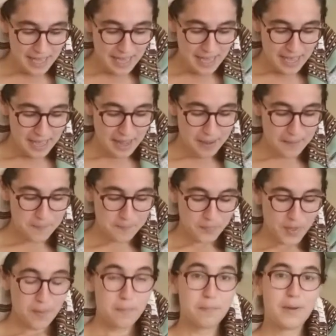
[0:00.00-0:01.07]

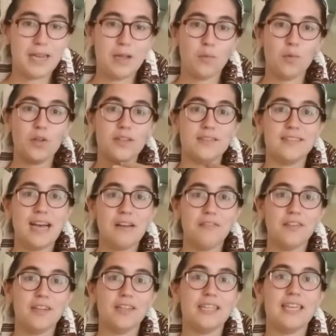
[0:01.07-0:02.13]
But it will
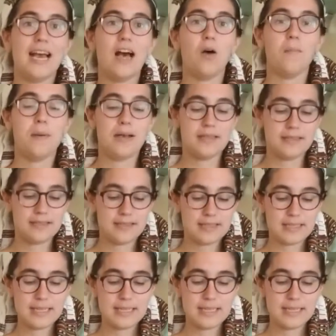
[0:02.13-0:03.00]
definitely help us